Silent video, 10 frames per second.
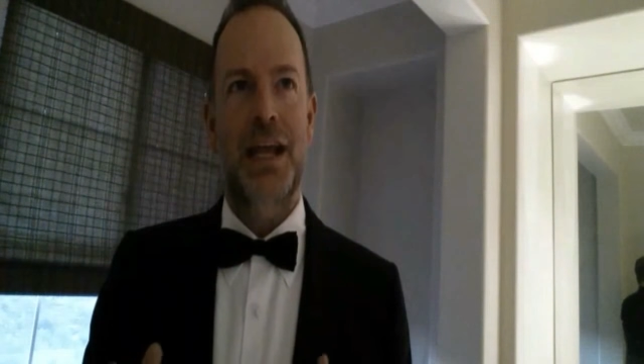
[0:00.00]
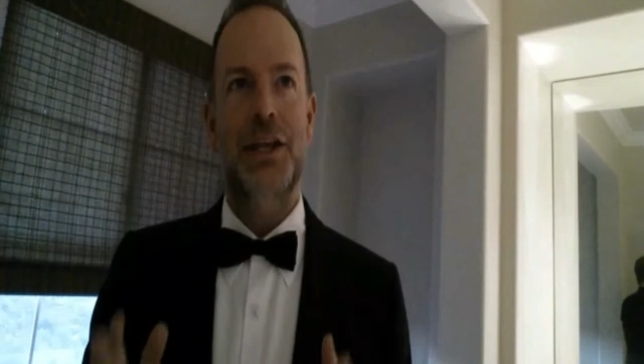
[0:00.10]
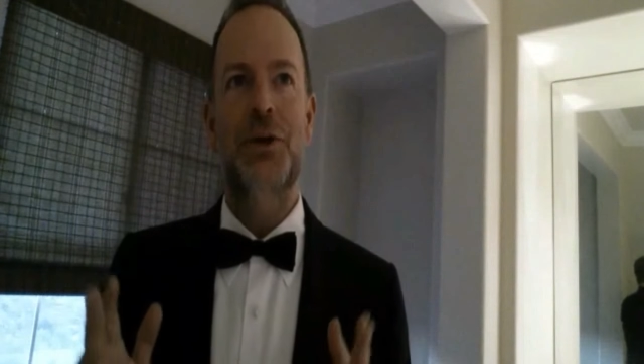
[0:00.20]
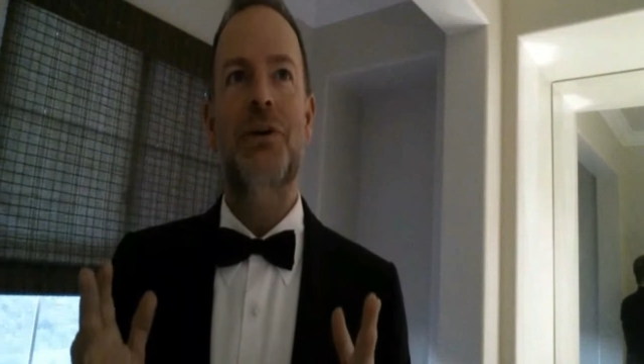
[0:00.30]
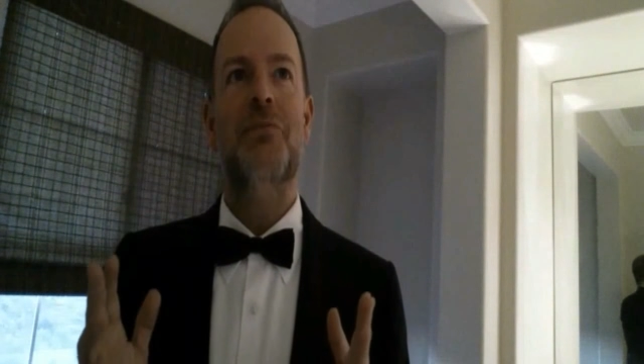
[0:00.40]

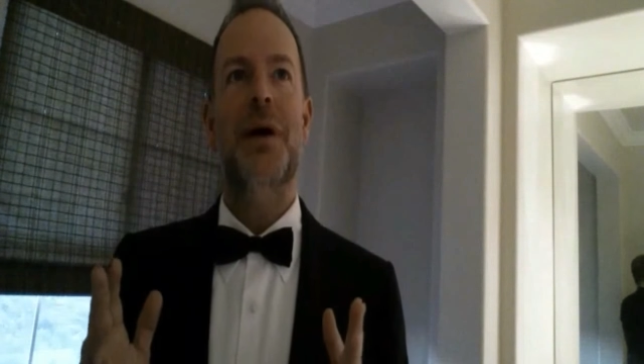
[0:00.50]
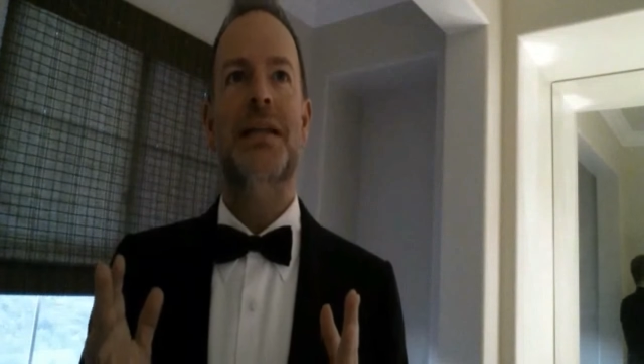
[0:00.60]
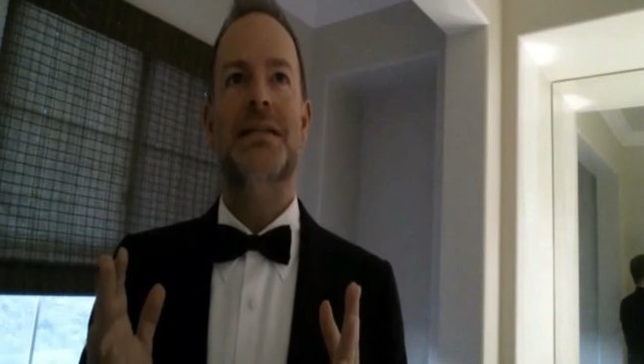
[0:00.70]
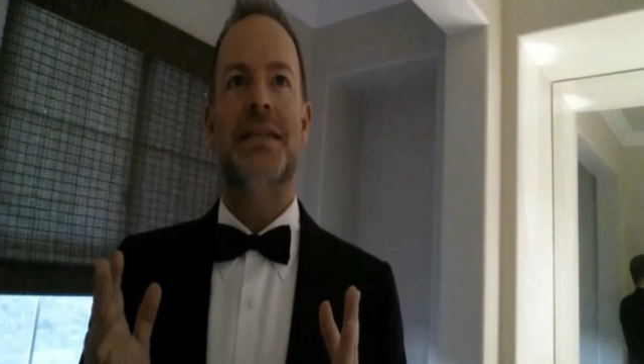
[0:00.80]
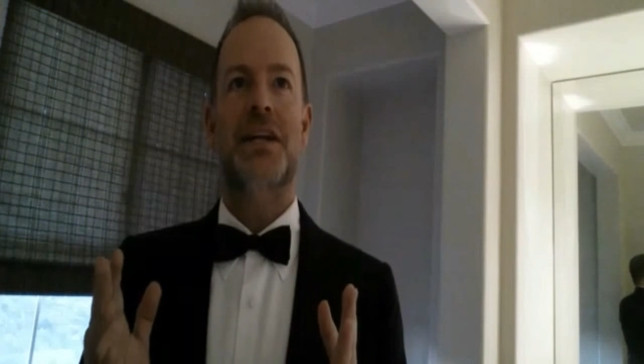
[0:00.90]
You have
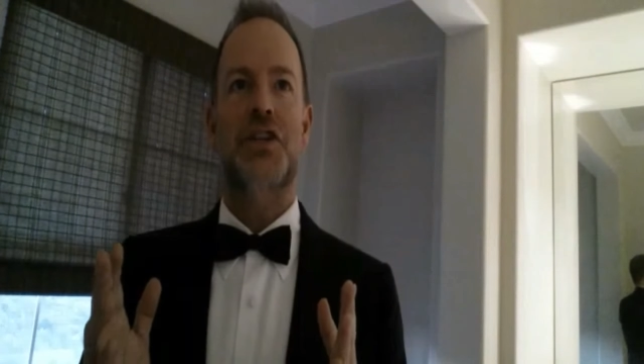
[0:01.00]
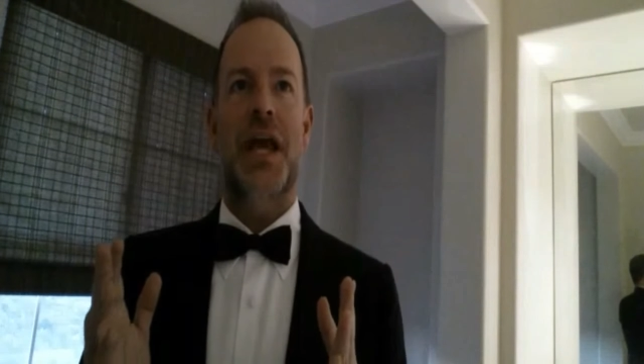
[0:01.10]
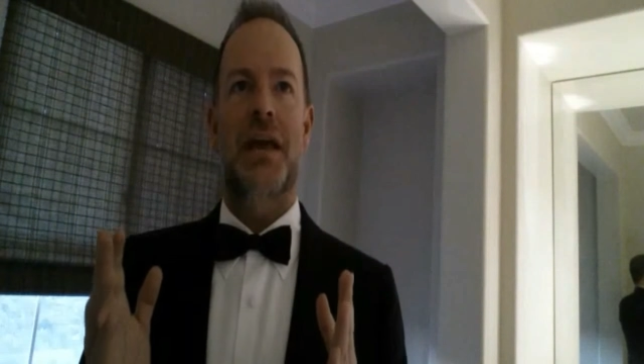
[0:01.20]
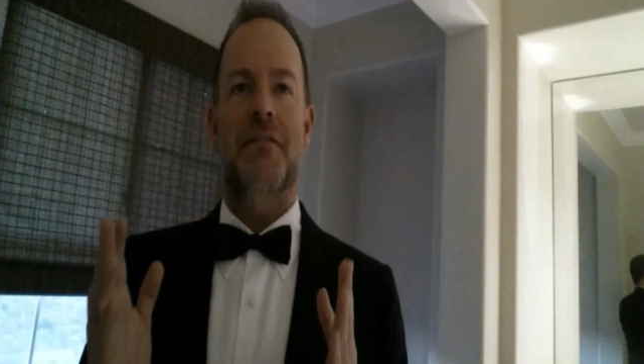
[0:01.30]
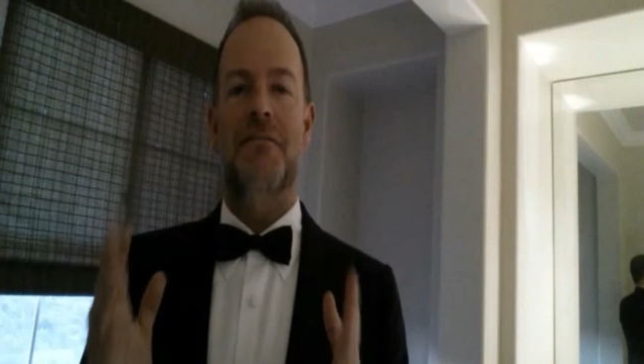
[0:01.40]
been such
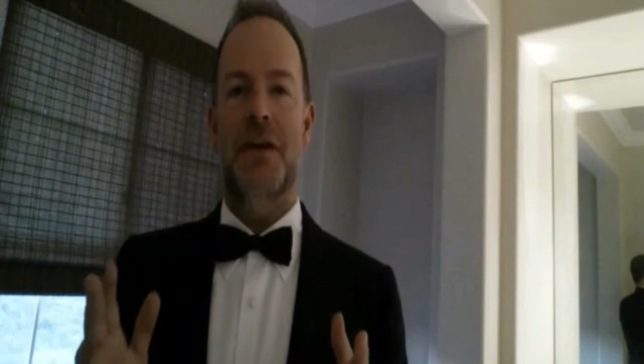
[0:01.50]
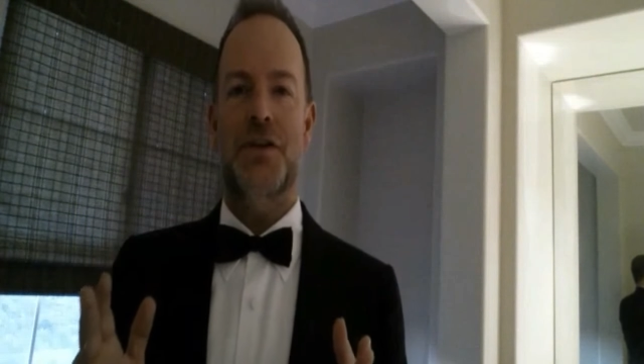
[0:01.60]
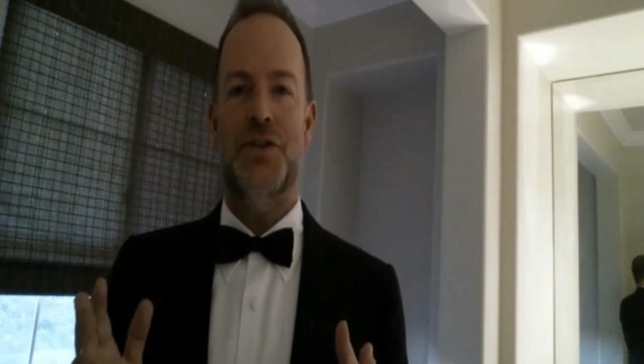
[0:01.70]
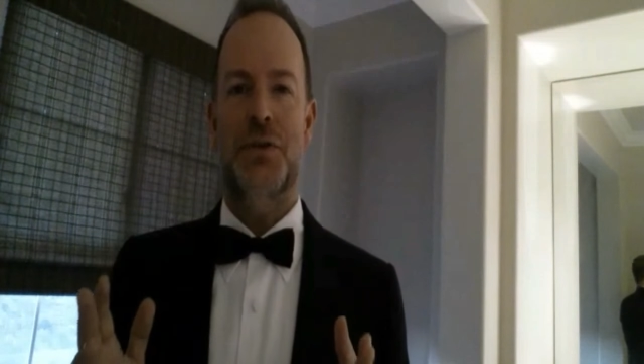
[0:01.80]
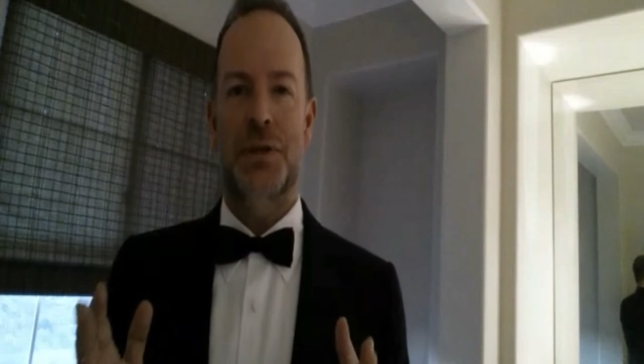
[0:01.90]
a
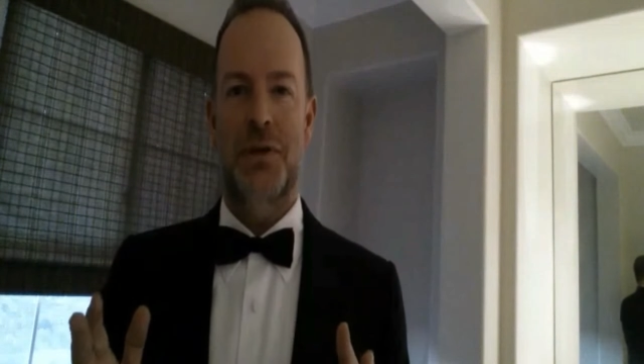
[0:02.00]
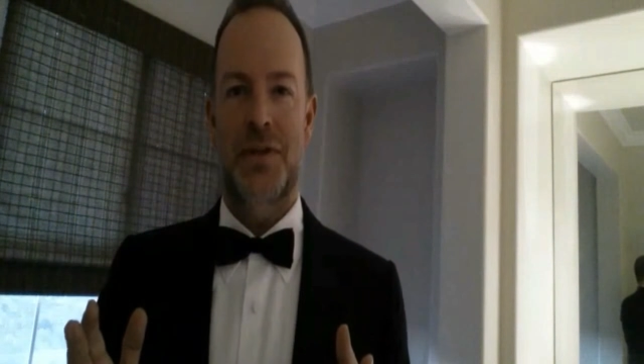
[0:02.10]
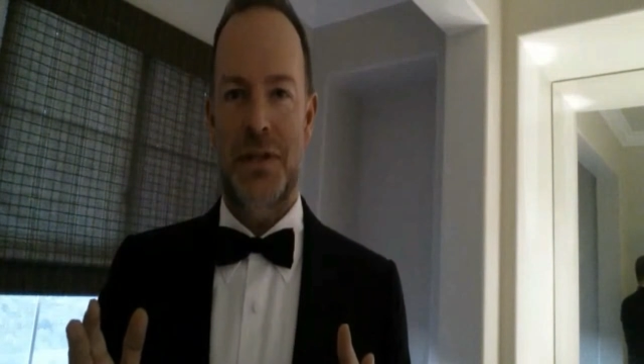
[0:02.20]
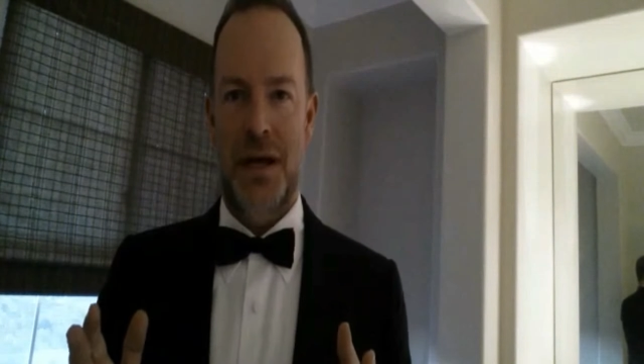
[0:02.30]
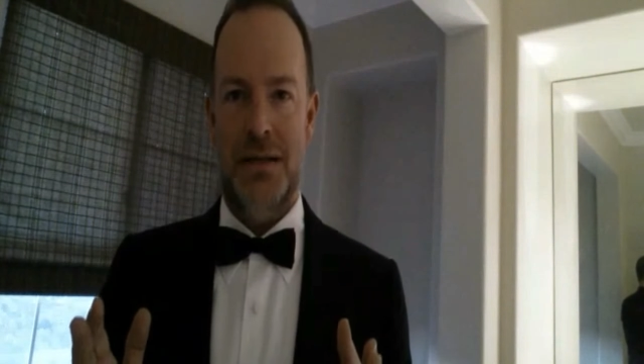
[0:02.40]
fixture at Louis
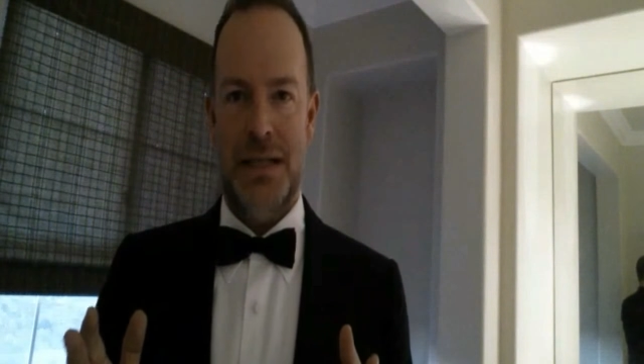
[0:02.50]
Vuitton